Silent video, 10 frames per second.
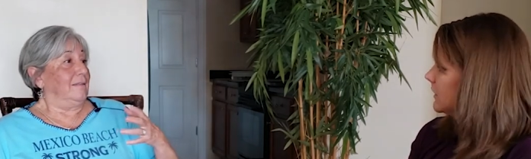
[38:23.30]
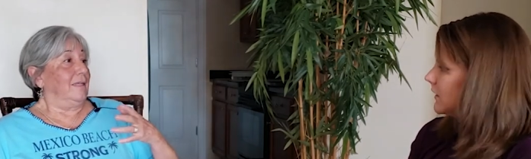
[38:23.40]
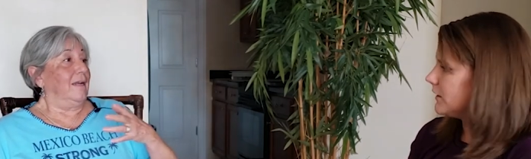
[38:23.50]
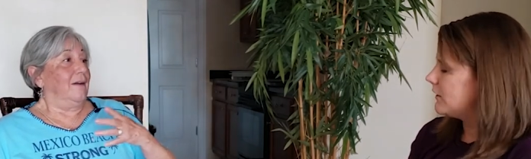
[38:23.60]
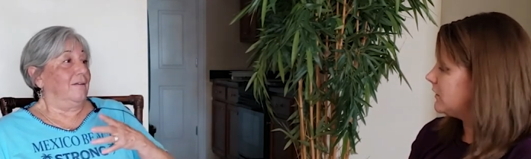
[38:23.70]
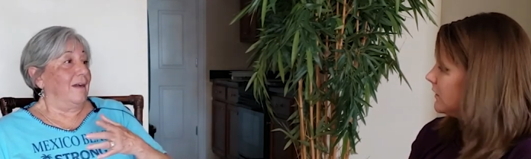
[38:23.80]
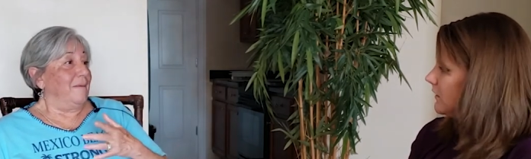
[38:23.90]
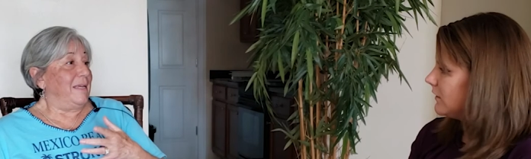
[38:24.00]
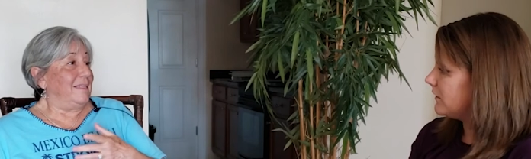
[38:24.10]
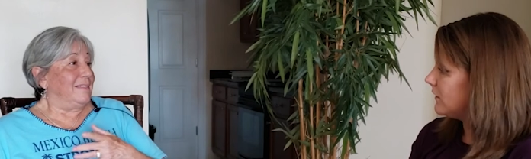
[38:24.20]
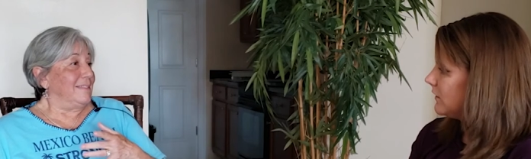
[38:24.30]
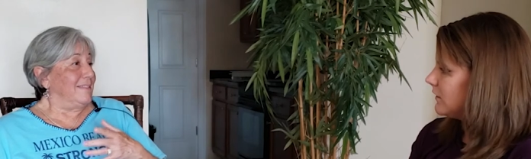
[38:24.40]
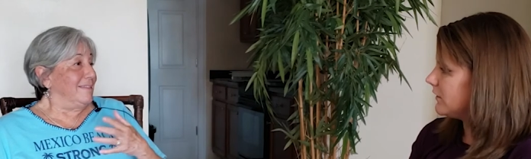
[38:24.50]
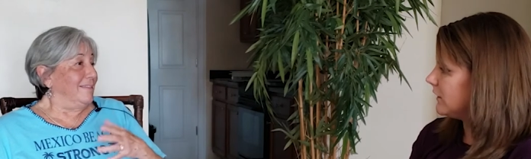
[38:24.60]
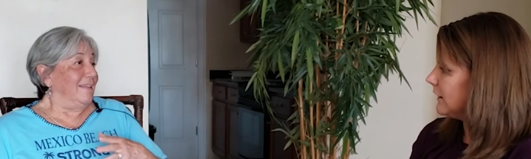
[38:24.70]
Speaker 1: you know i mean
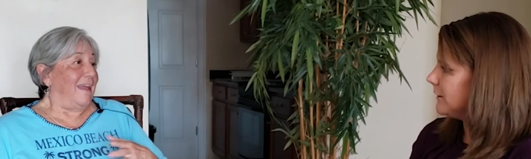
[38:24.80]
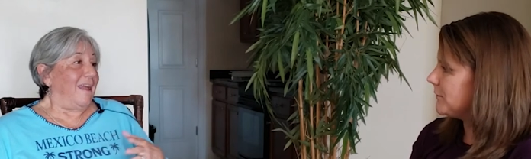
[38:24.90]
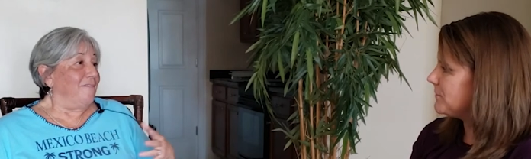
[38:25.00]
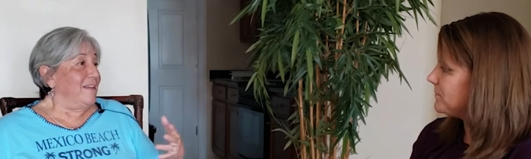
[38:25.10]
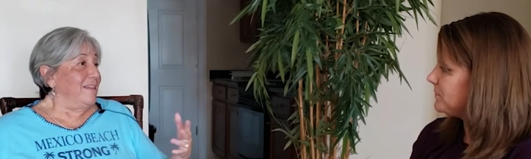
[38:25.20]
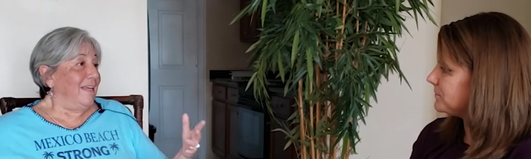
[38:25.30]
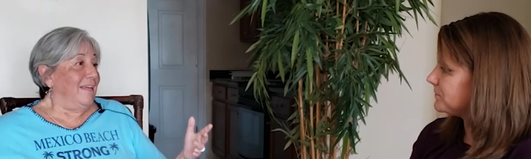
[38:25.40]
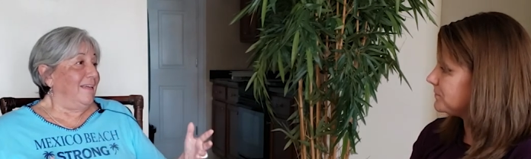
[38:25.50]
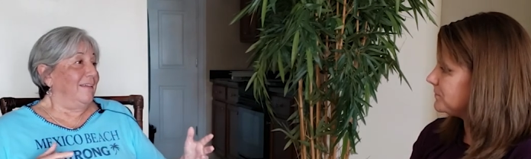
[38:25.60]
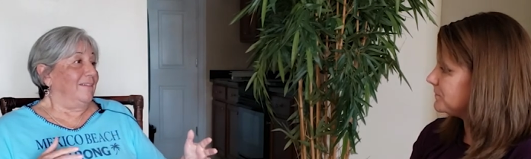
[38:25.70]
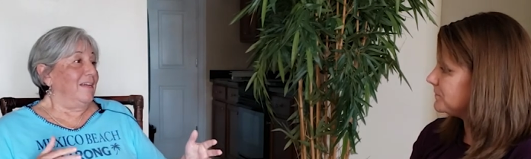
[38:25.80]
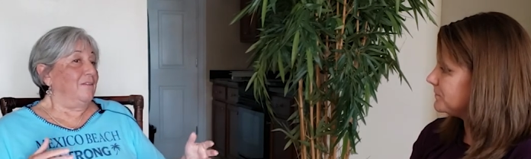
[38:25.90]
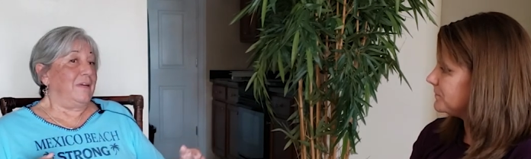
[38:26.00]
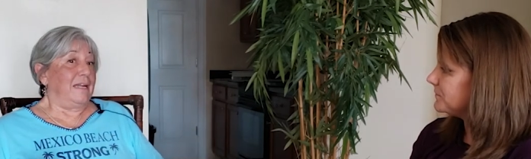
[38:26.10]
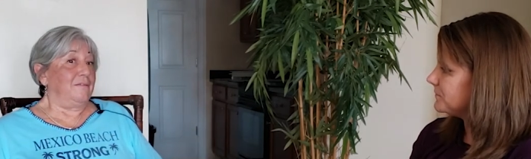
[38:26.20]
just everything it,
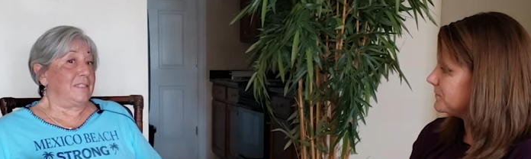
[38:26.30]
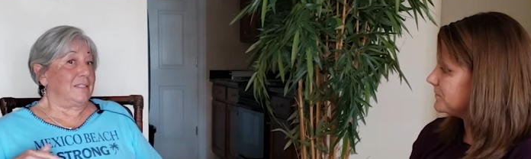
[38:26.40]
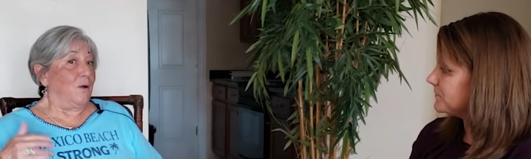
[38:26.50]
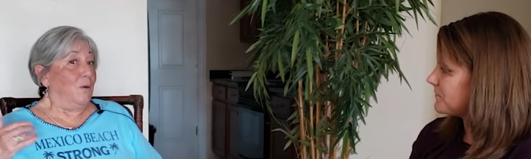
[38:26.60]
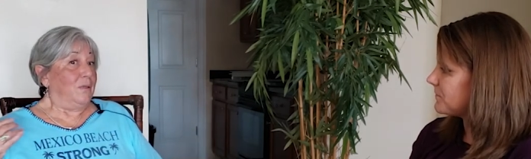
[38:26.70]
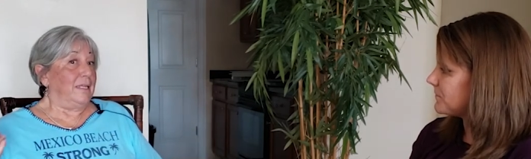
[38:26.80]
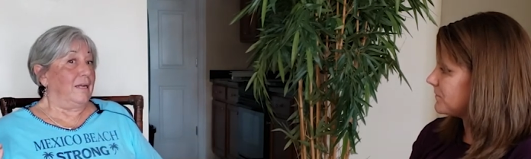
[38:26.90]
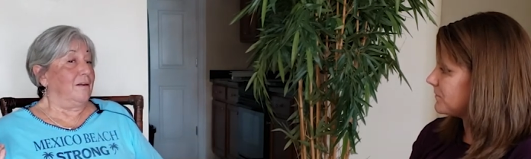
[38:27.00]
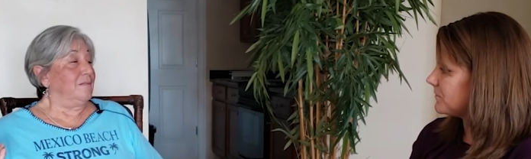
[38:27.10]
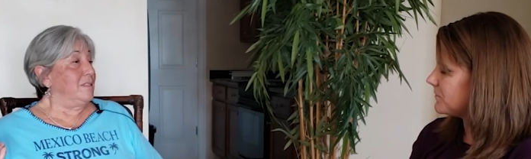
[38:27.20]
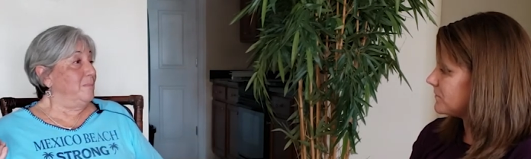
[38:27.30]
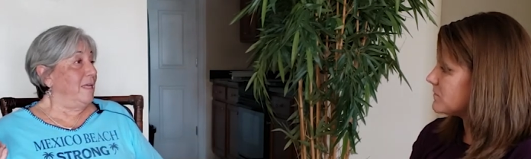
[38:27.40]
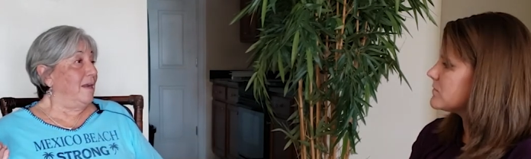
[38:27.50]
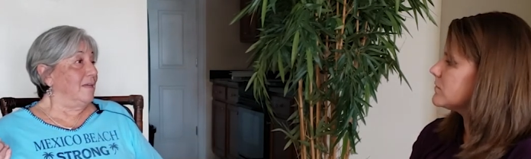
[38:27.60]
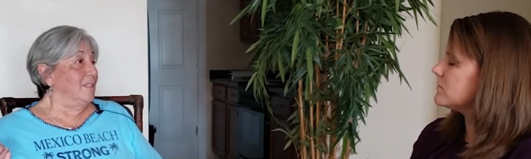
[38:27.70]
when it was cold there it was
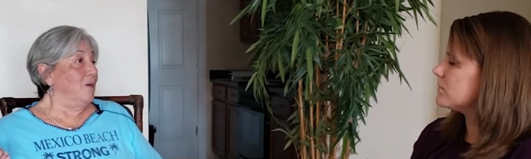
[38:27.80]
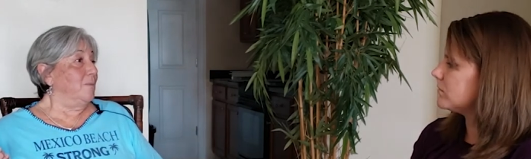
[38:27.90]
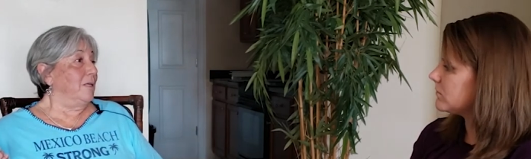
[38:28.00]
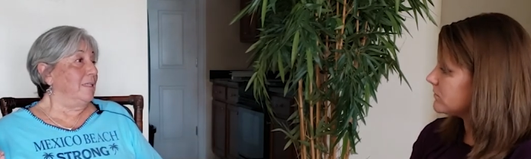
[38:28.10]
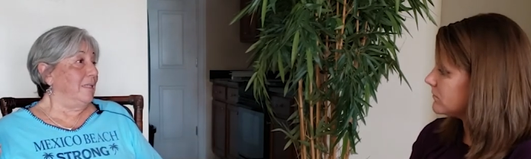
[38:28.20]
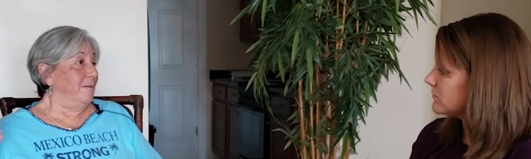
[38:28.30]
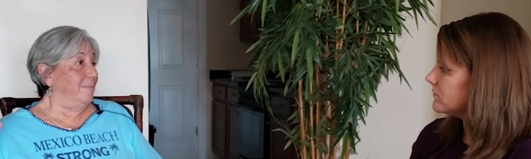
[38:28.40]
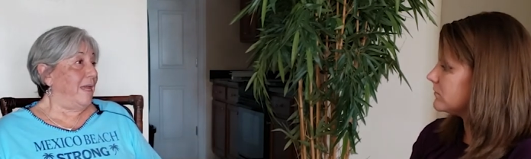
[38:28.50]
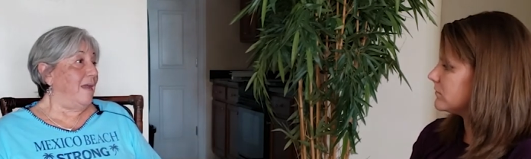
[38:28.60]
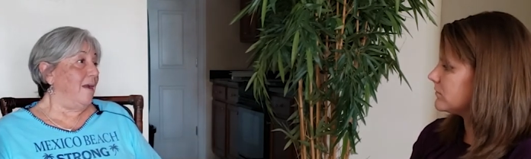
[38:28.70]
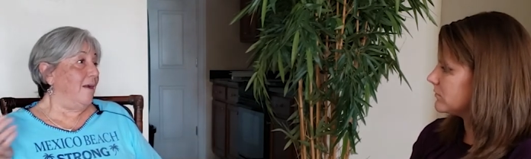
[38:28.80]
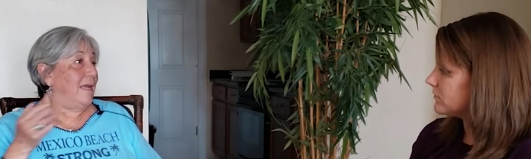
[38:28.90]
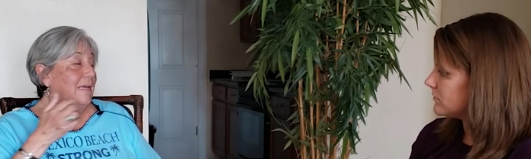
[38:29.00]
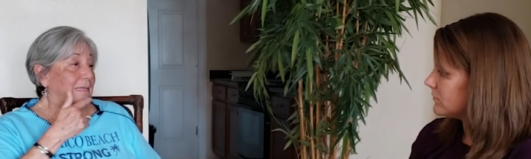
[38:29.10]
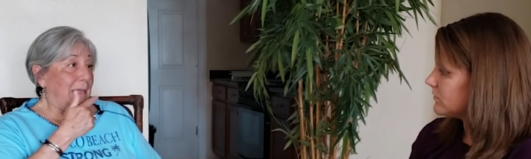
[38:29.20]
mid-october in the bay
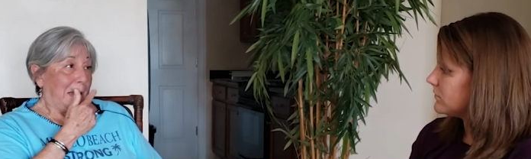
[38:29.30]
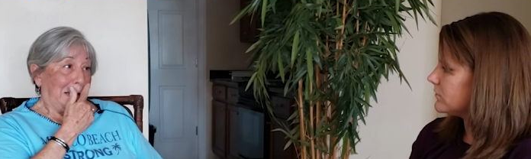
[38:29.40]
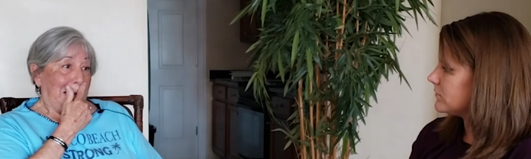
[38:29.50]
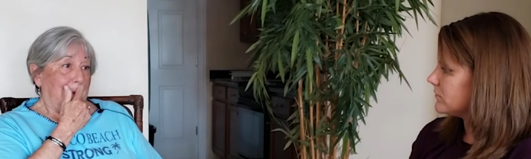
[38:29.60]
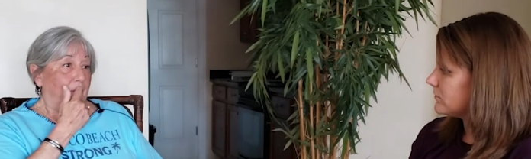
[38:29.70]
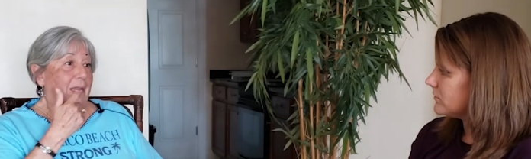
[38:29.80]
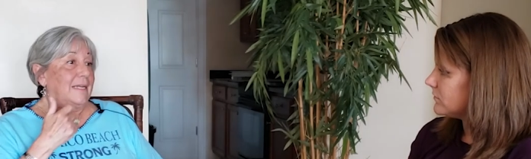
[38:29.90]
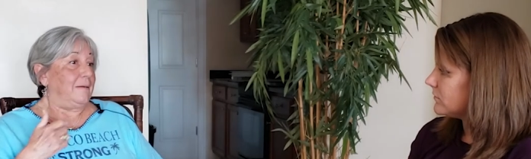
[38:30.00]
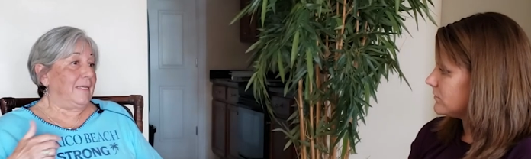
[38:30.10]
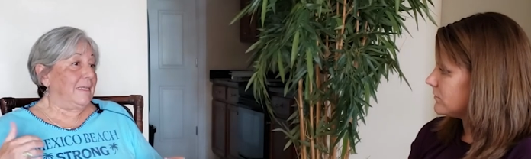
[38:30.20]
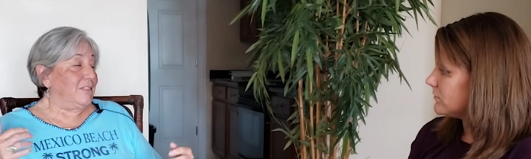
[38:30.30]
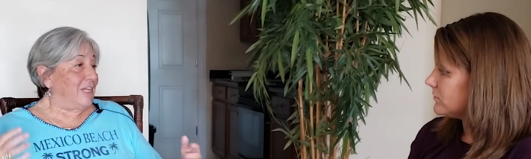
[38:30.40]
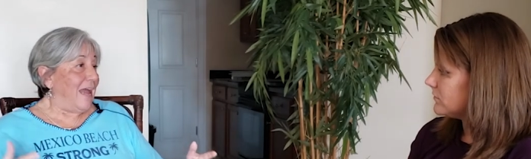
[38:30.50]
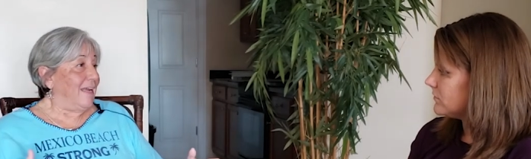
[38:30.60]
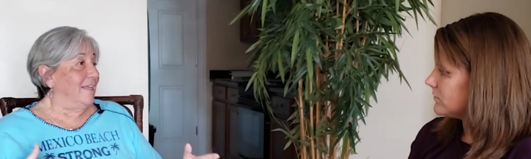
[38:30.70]
area we had to get
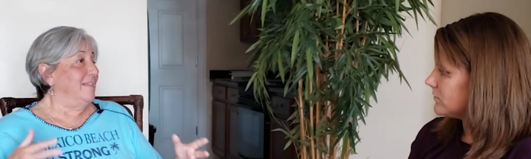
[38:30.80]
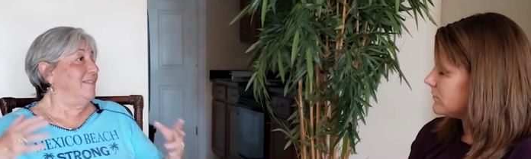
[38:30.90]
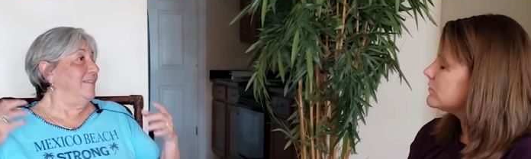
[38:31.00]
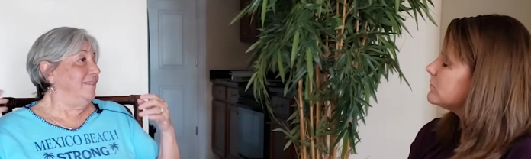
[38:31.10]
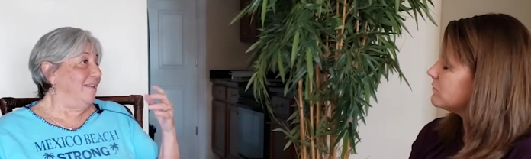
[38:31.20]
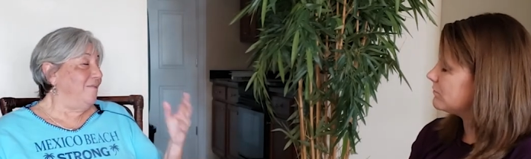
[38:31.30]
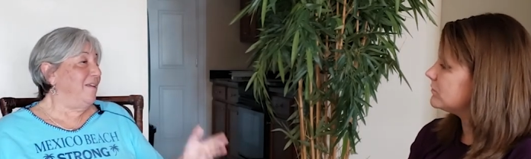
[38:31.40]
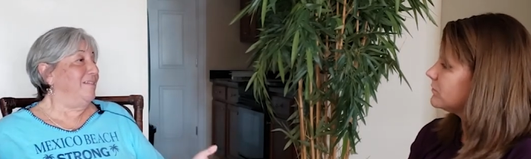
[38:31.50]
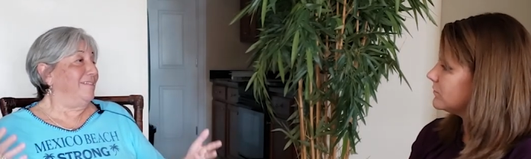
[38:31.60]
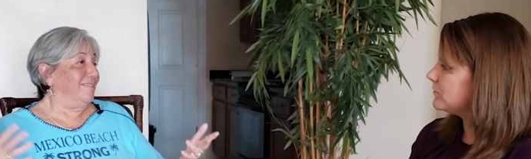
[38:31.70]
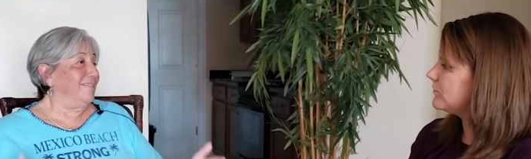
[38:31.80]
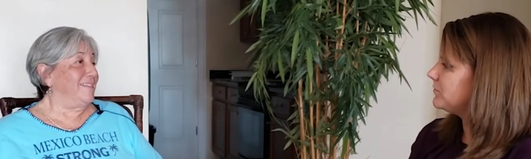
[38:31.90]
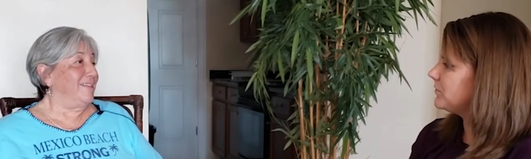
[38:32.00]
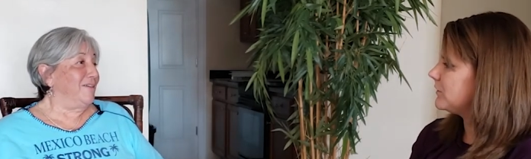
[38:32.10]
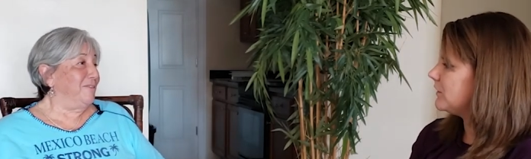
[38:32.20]
jackets and i mean
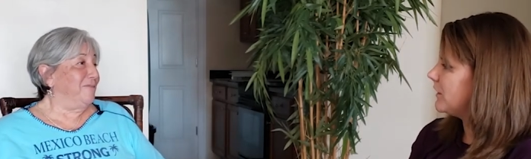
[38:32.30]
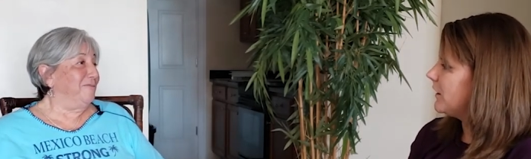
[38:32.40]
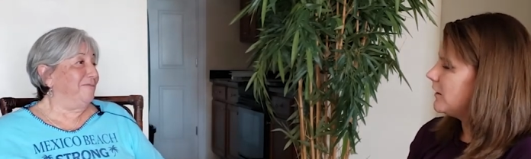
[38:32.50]
so